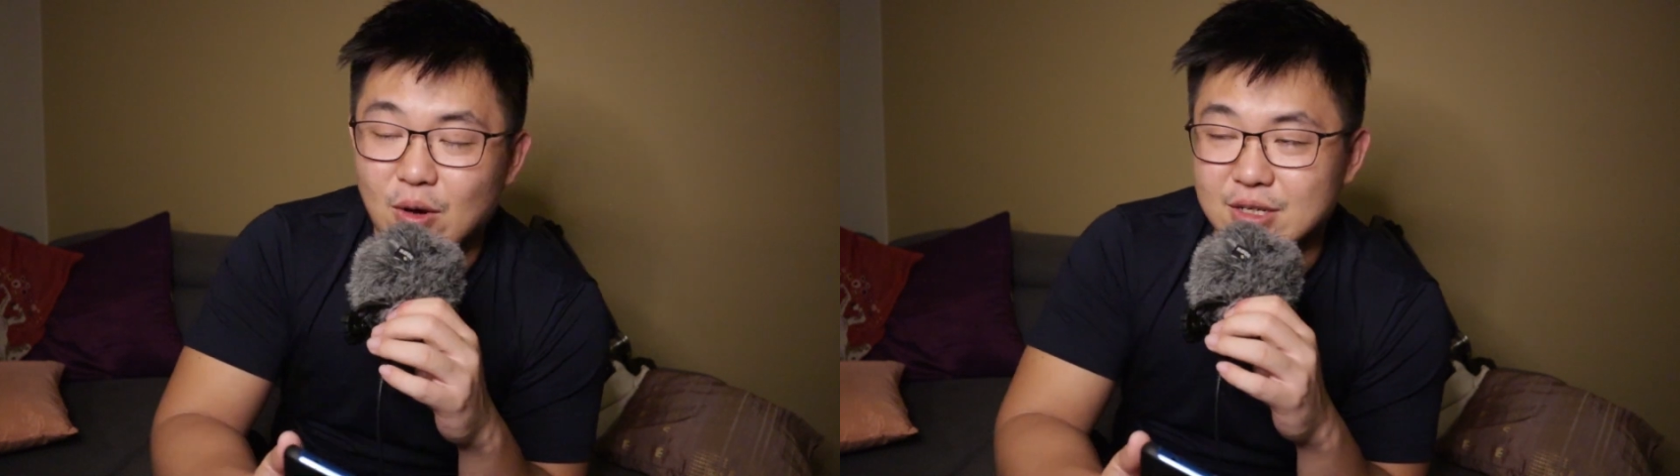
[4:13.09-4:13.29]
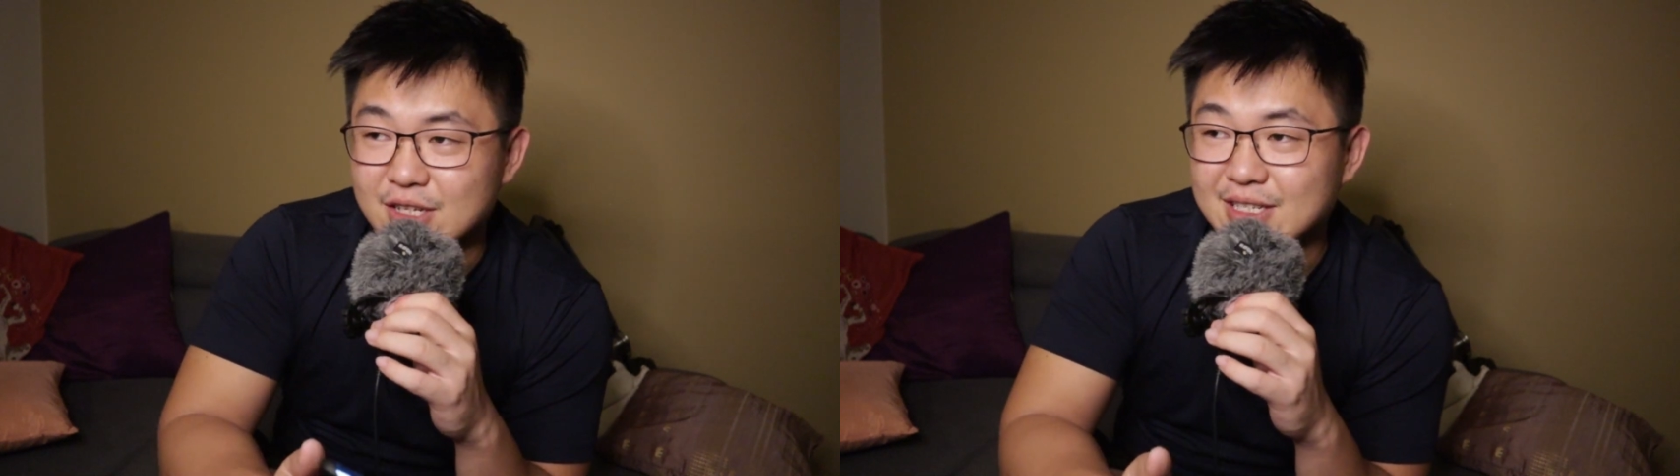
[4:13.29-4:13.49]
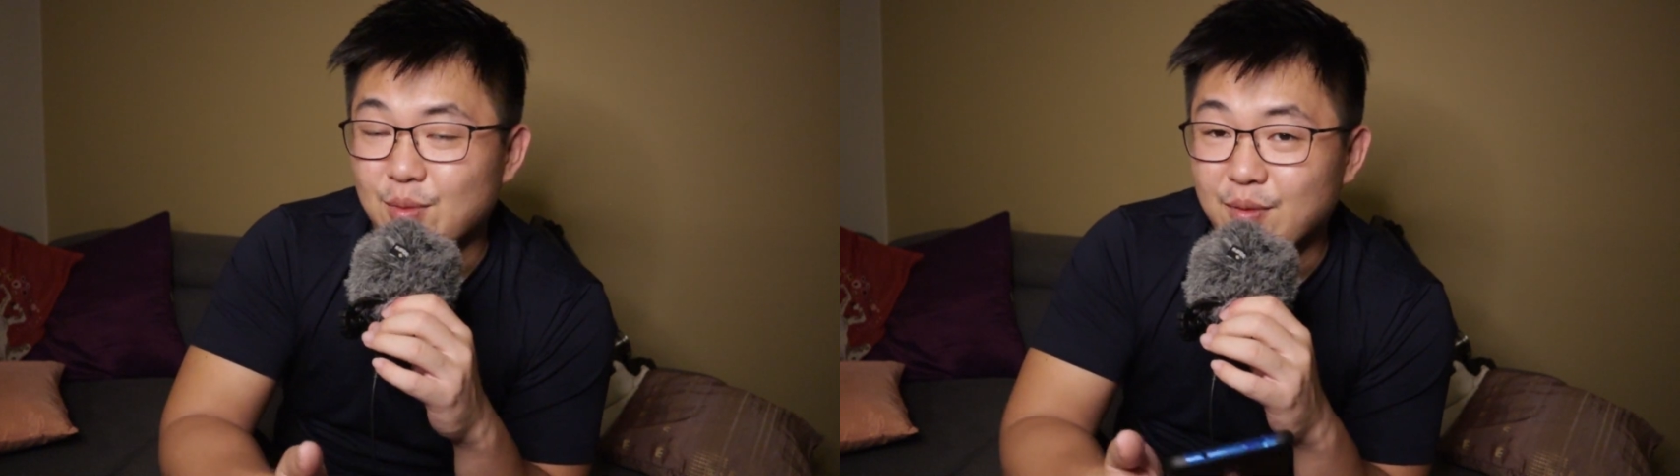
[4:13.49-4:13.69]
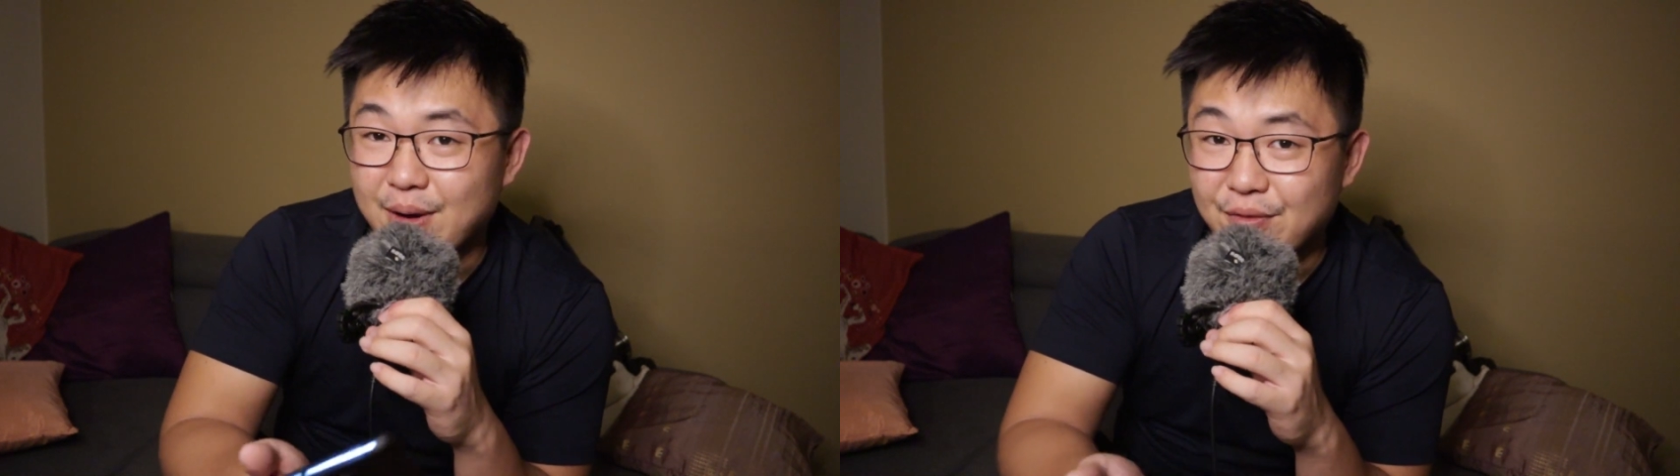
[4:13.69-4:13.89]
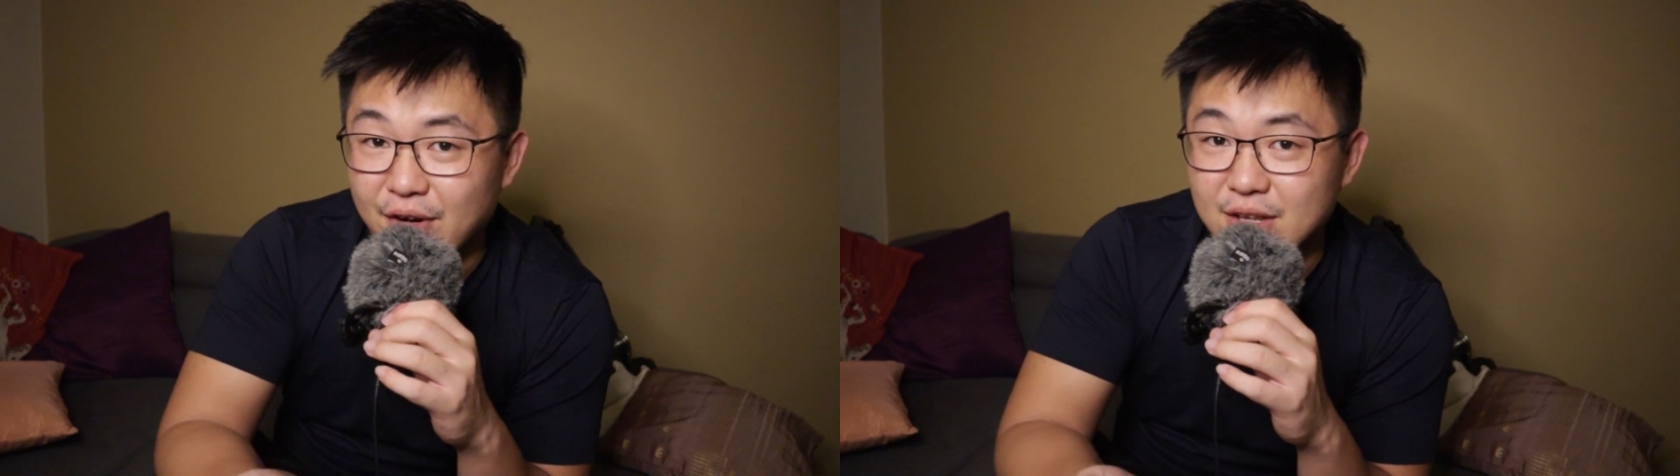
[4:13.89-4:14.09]
I'll suggest some of
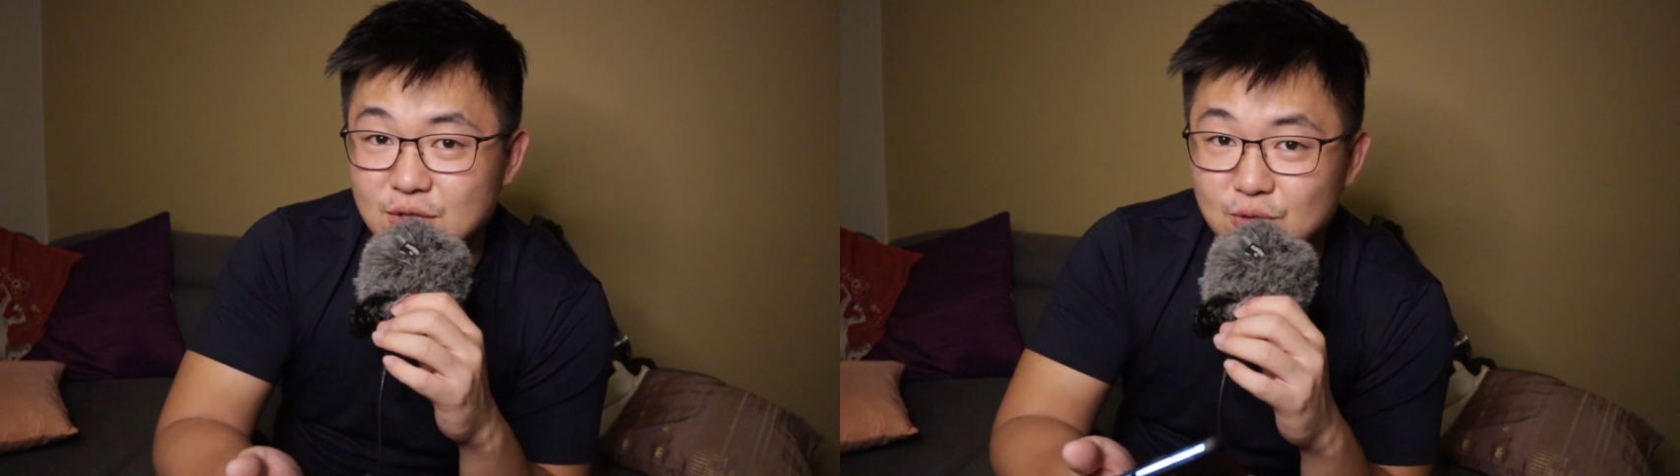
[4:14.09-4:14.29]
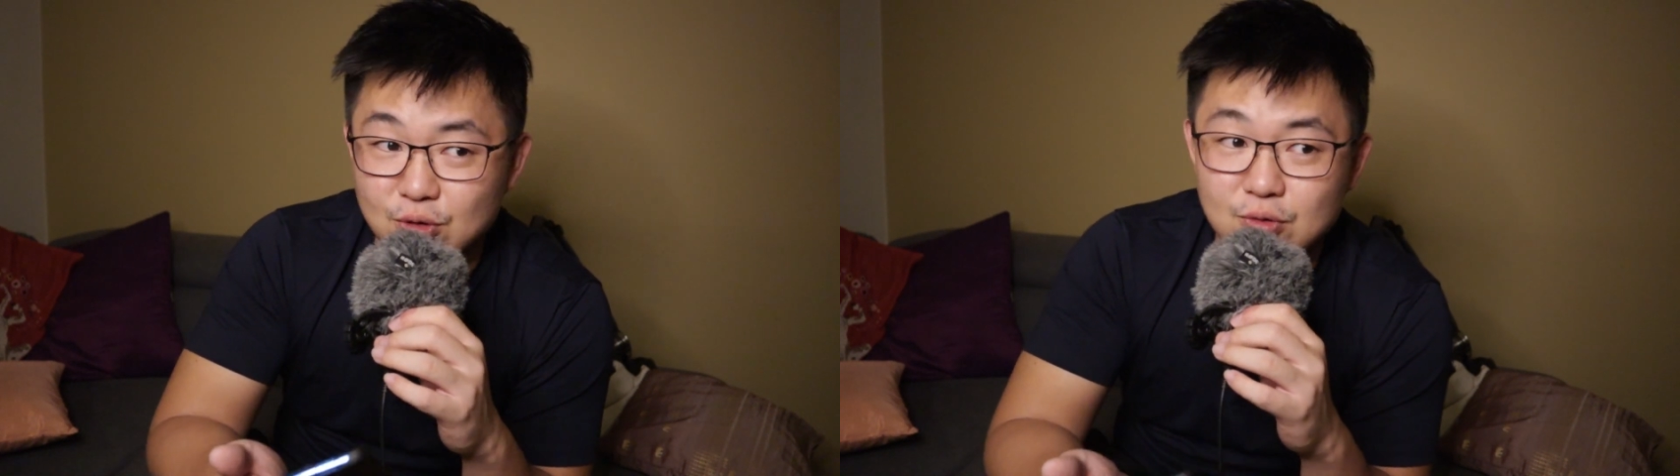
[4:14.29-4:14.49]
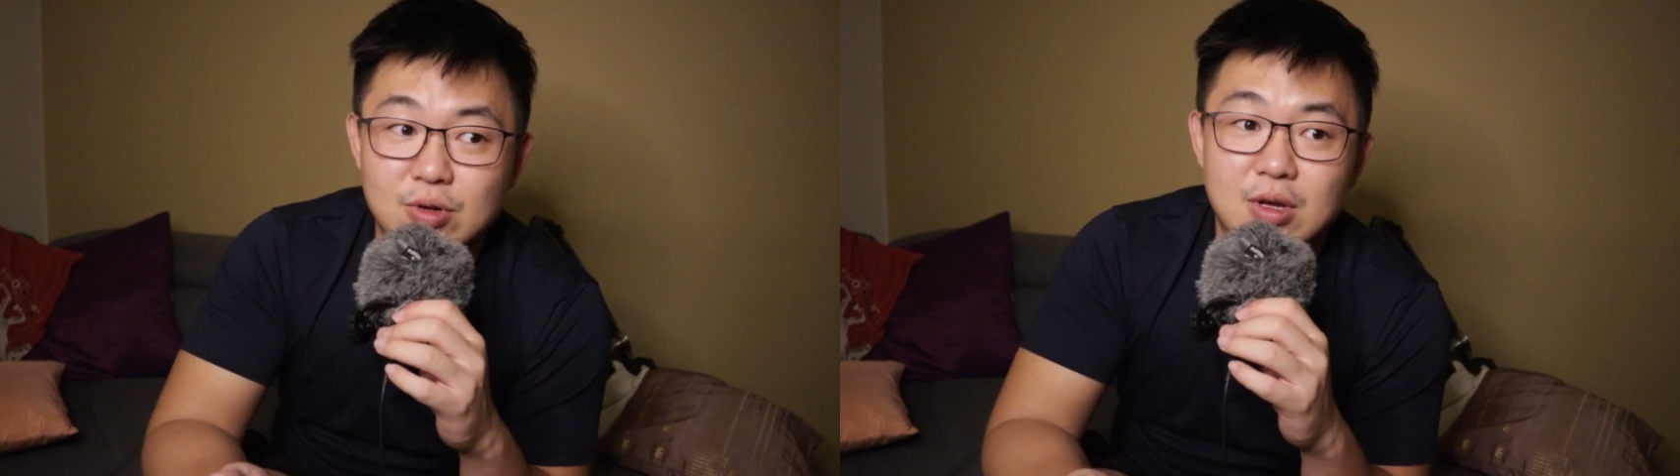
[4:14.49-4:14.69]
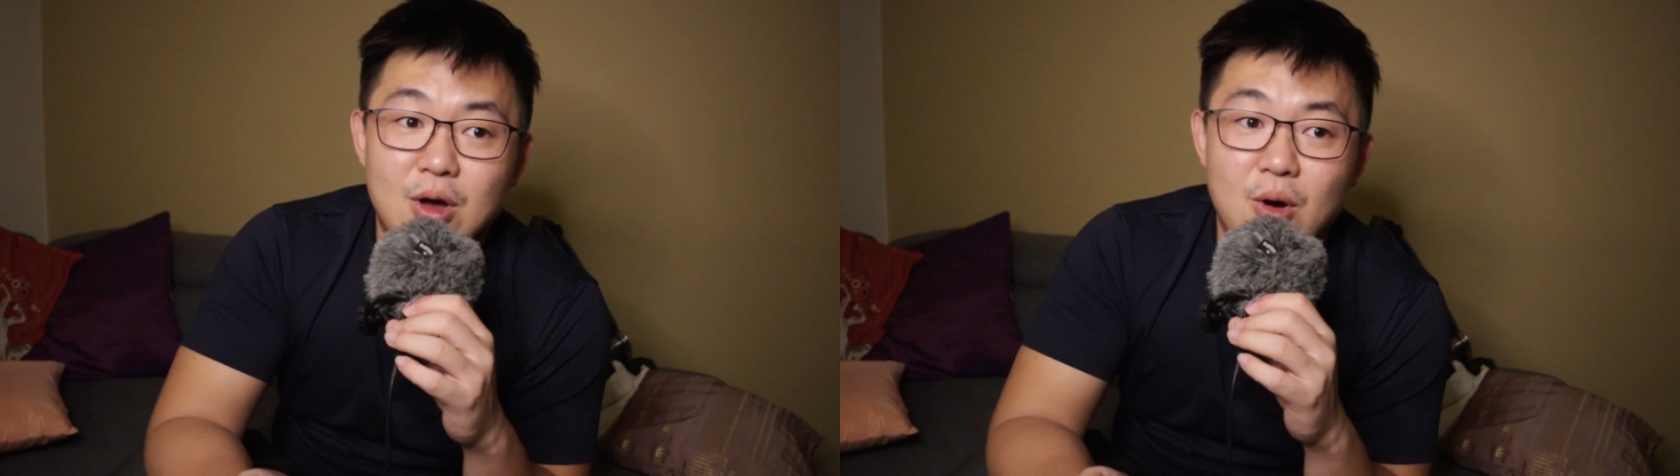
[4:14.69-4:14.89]
my friends to you,